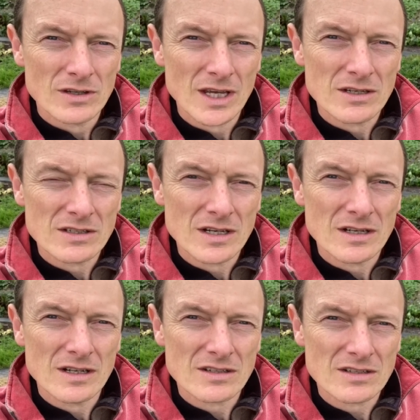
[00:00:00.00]
get your
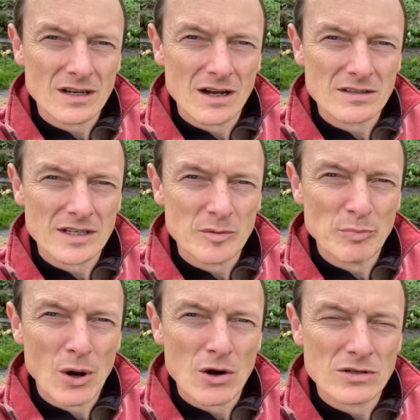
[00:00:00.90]
seedlings started
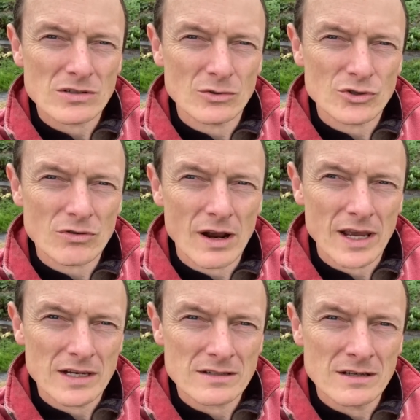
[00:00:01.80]
in pots or
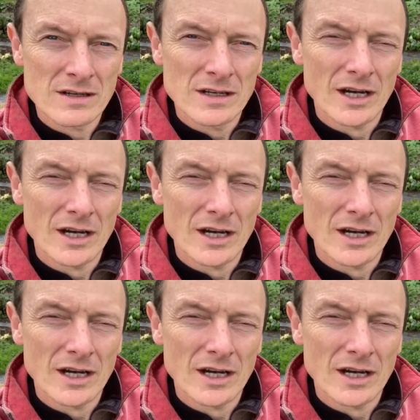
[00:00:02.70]
trays,